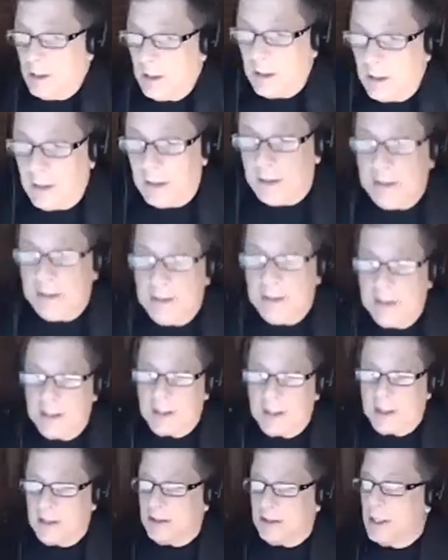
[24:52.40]

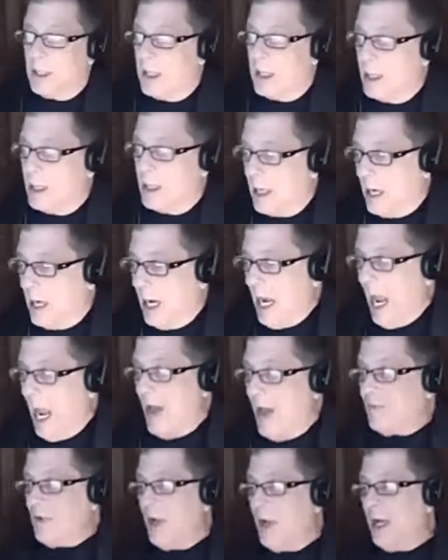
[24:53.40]
Like I say, I
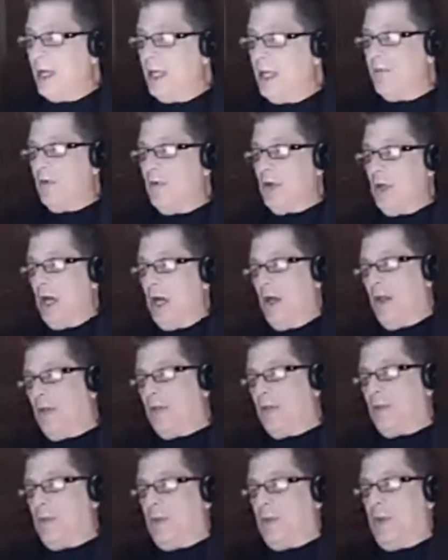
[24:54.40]
have not even gotten
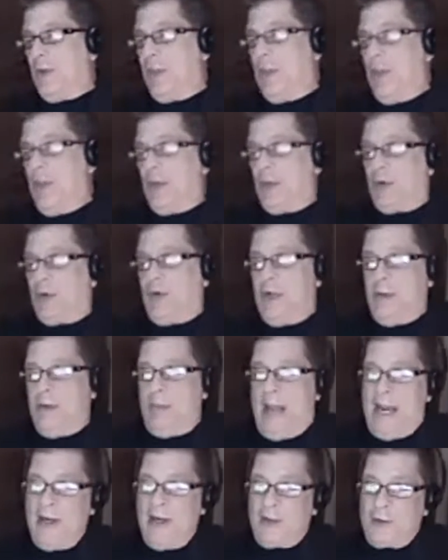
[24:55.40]
through the
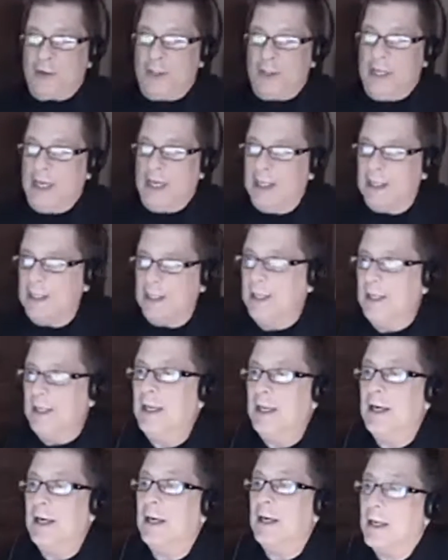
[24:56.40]
30-pager yet.
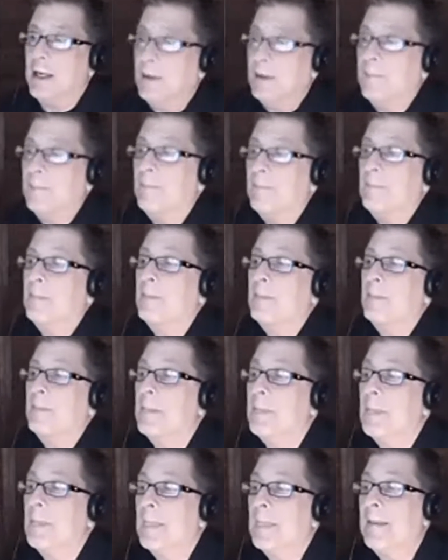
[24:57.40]

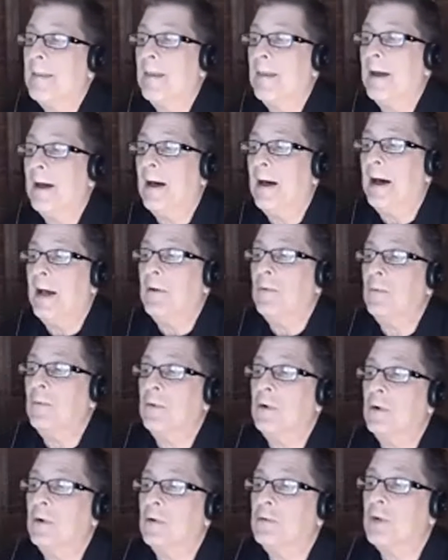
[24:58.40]
I
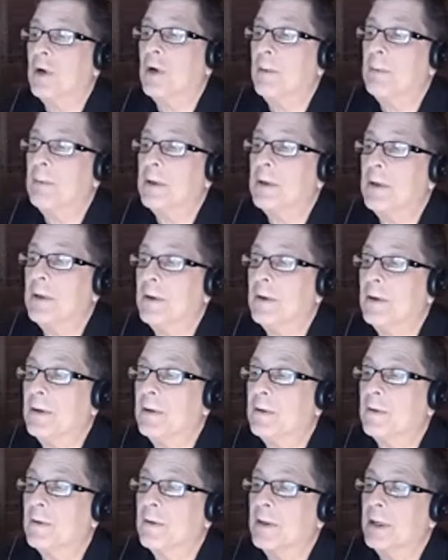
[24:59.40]
will drop another
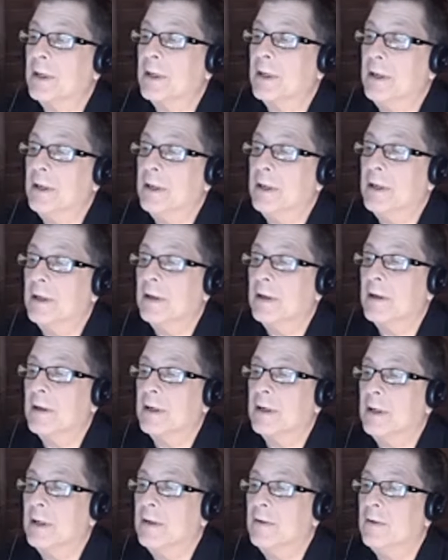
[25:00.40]
link here
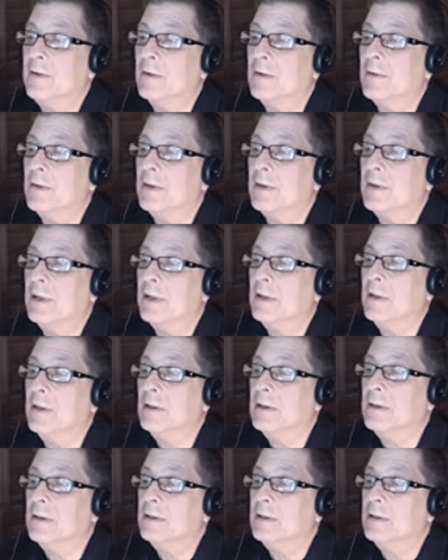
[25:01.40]
into the
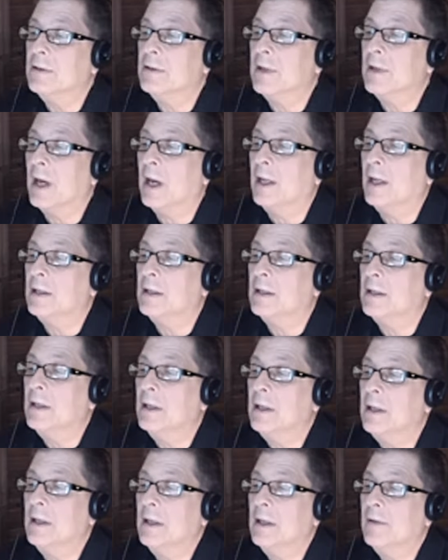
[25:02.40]
chat
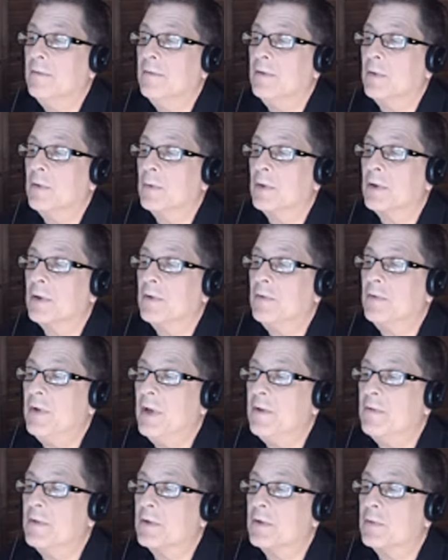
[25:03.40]
if you want
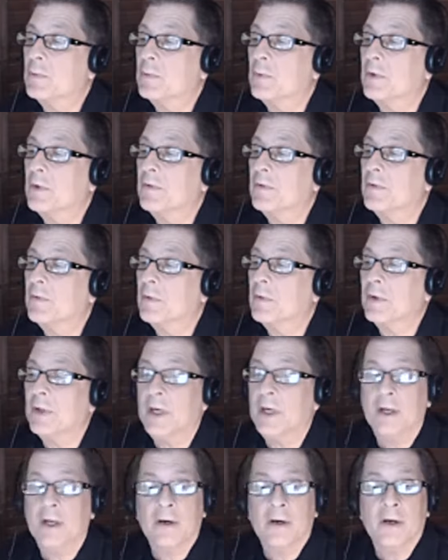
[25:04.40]
save this one for
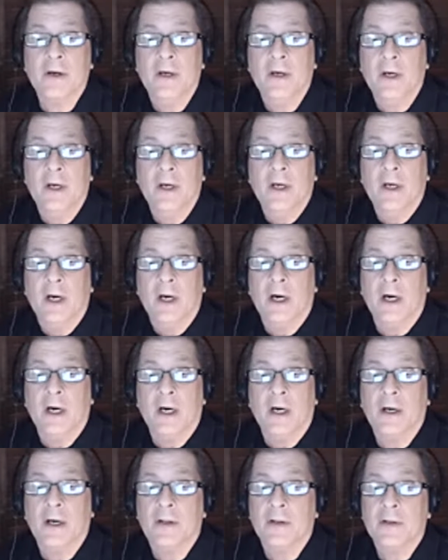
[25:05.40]
later.
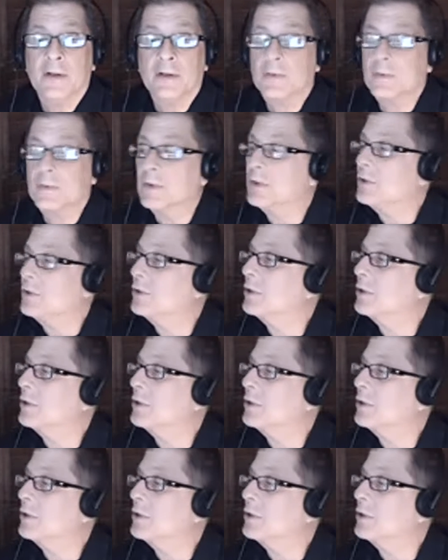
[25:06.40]
This was